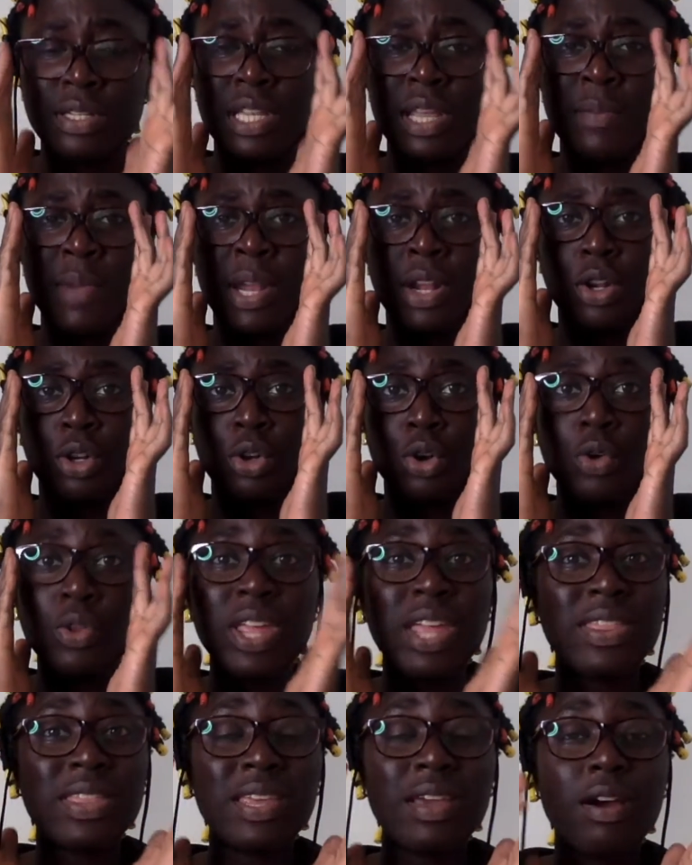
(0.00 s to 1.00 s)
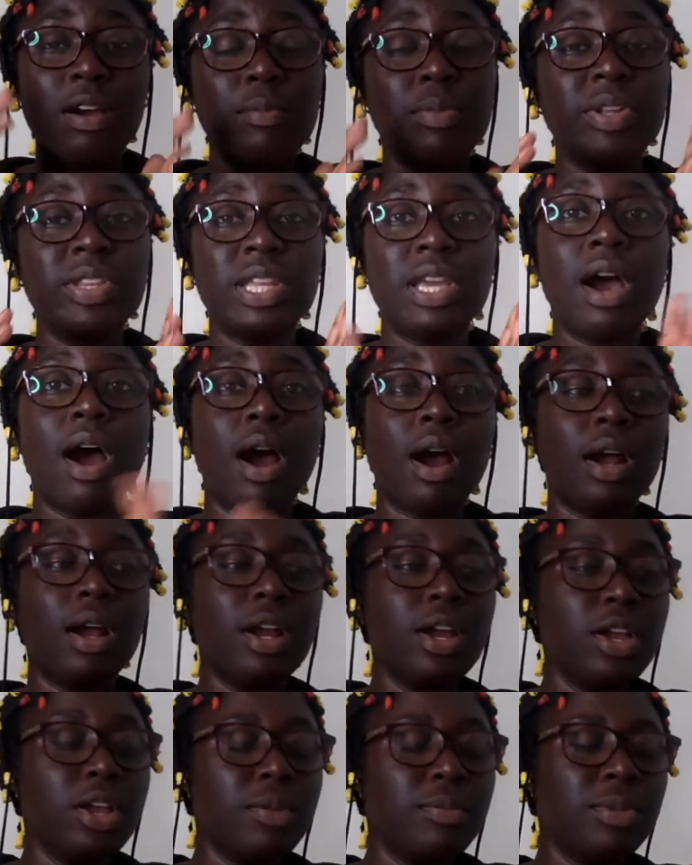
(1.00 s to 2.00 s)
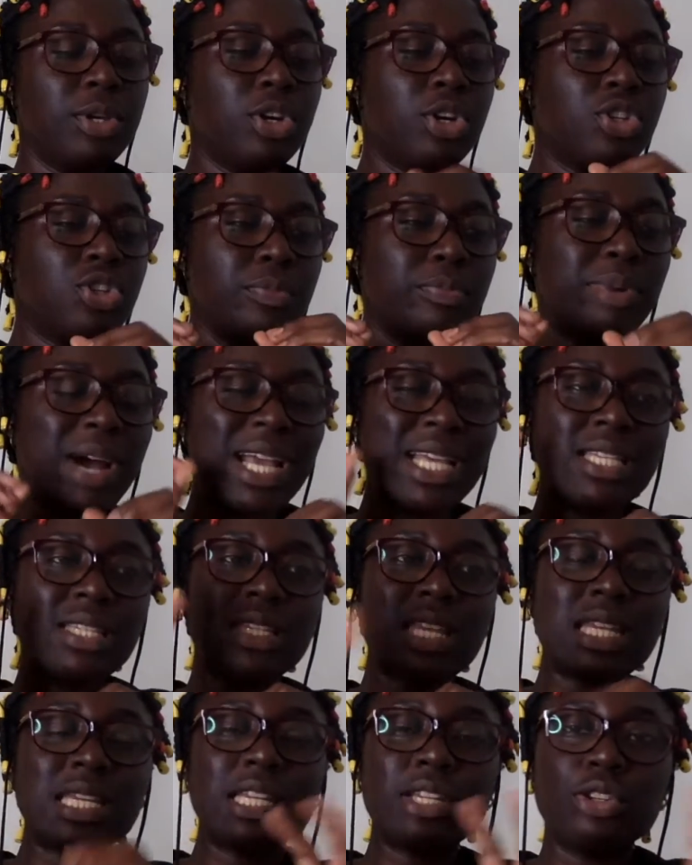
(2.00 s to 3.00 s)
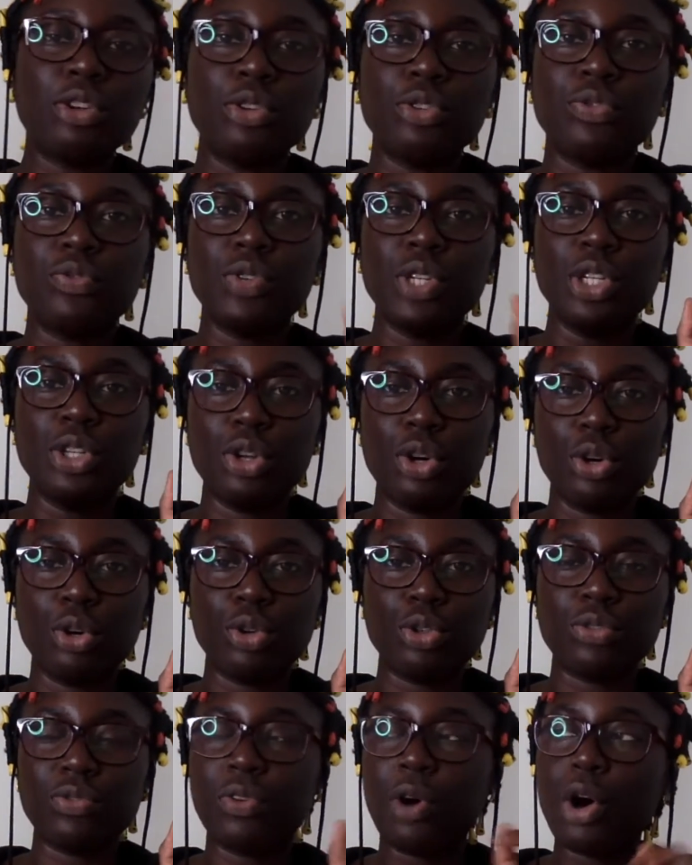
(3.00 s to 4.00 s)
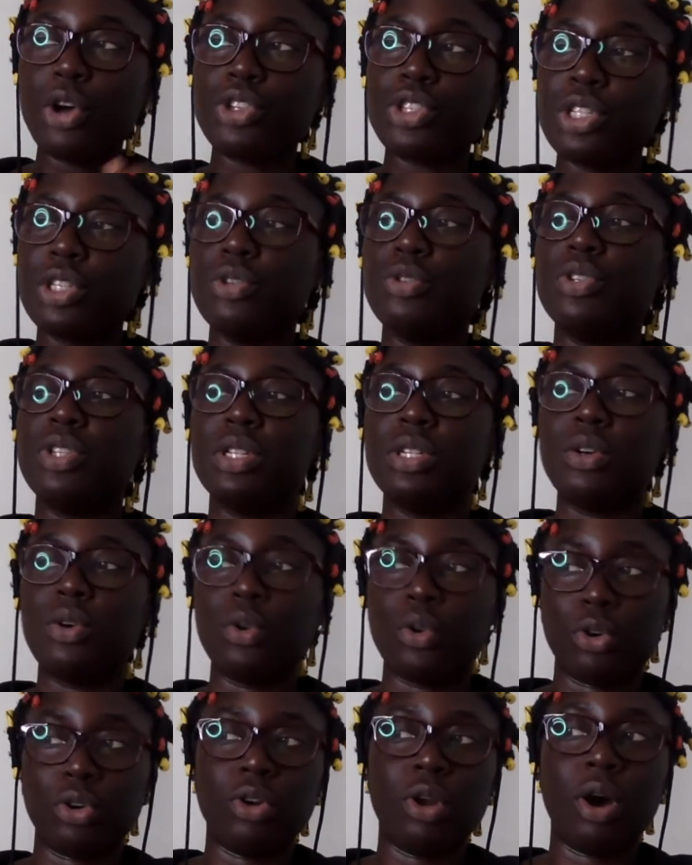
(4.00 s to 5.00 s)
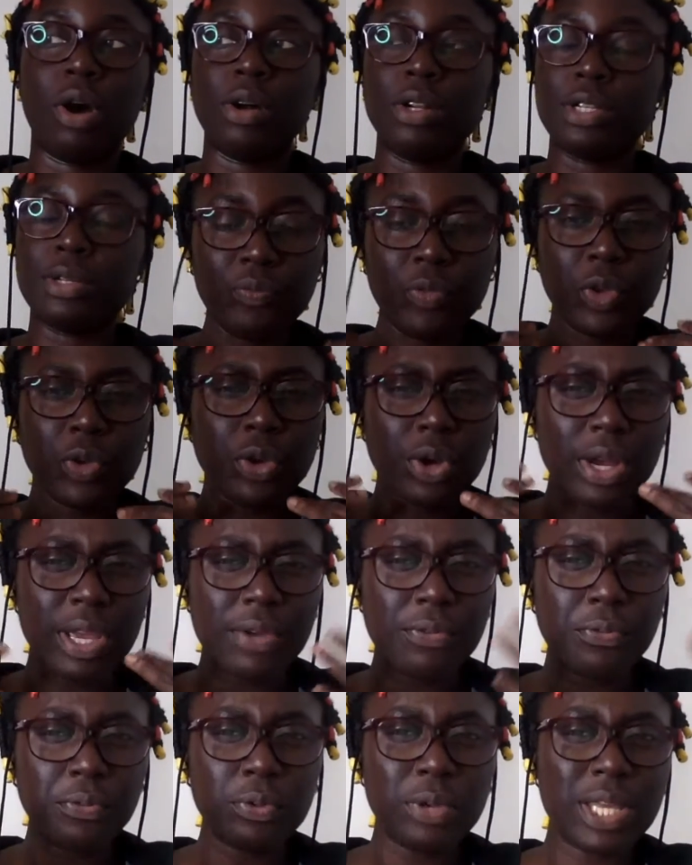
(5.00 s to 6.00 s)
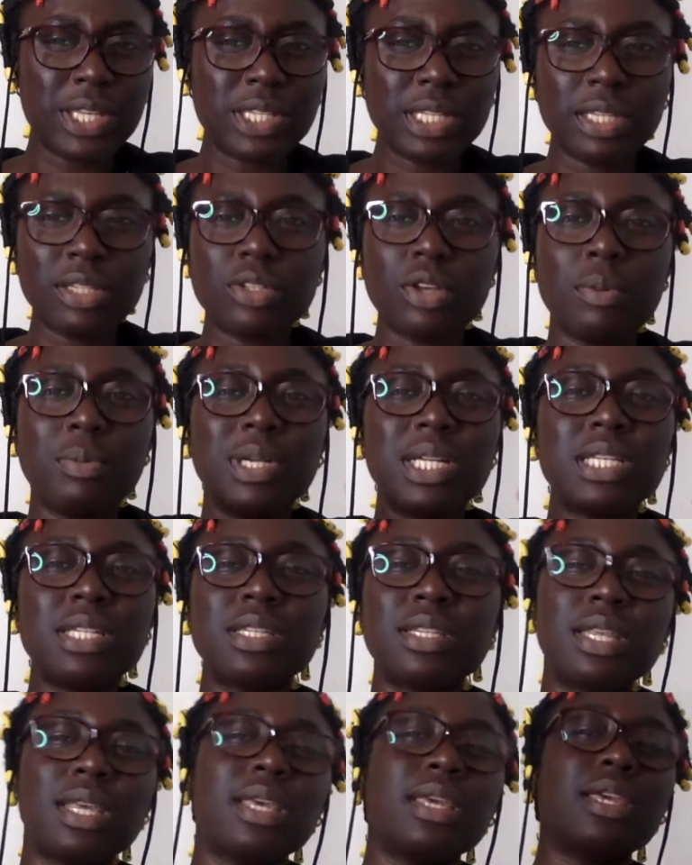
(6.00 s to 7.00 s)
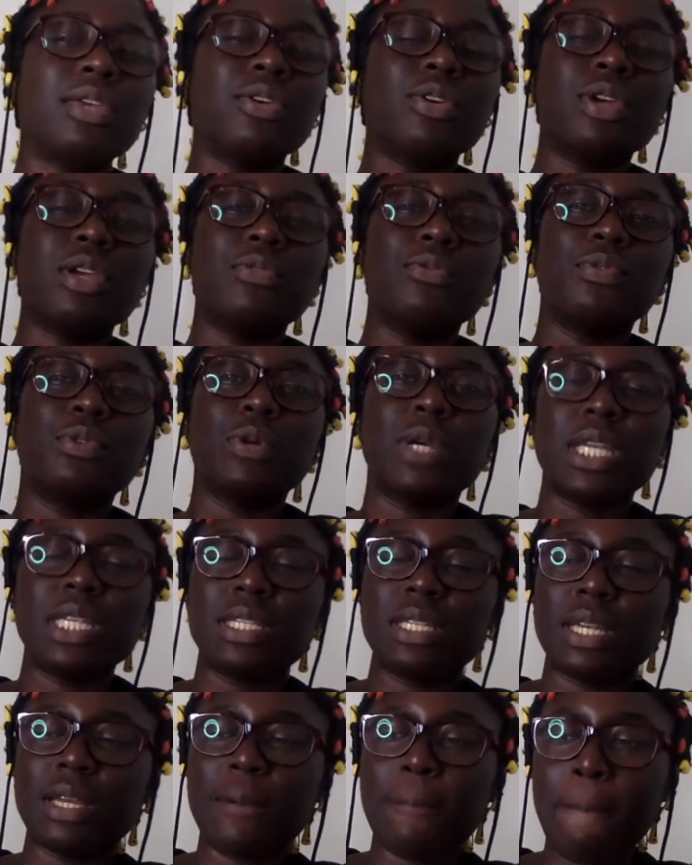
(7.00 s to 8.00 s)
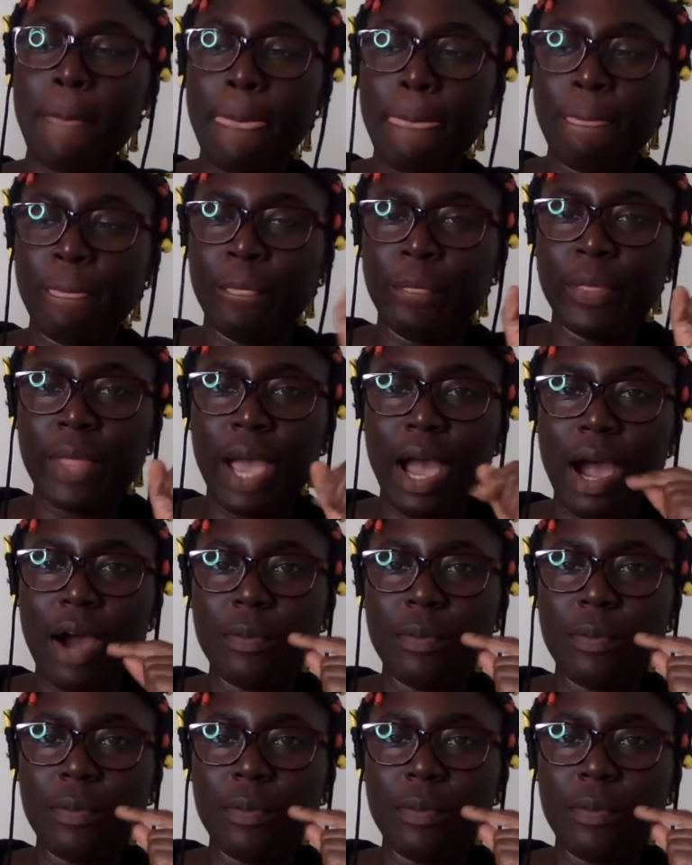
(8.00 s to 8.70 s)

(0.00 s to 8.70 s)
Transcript: They may not know that they are, but they are. Because by sending those videos, false news or not, you're influencing somebody's thinking, you're influencing how